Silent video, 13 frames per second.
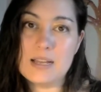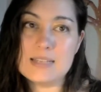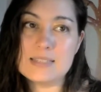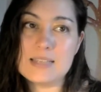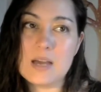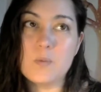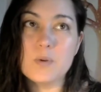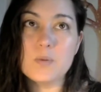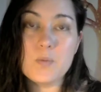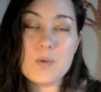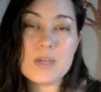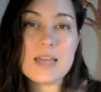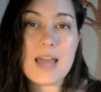is that when
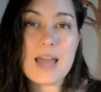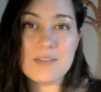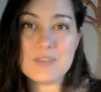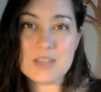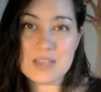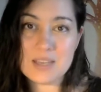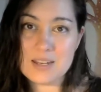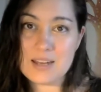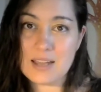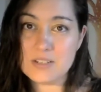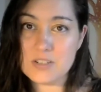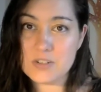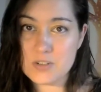we haven't
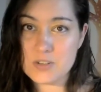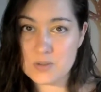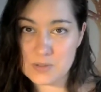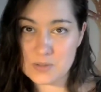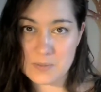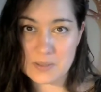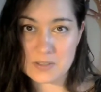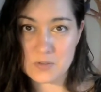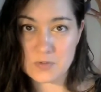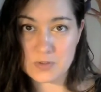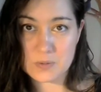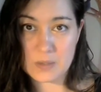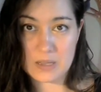connected or used a muscle
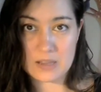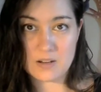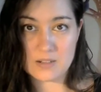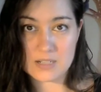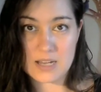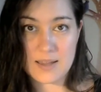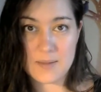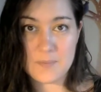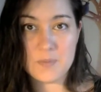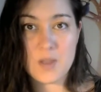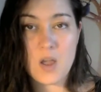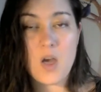for a really long time,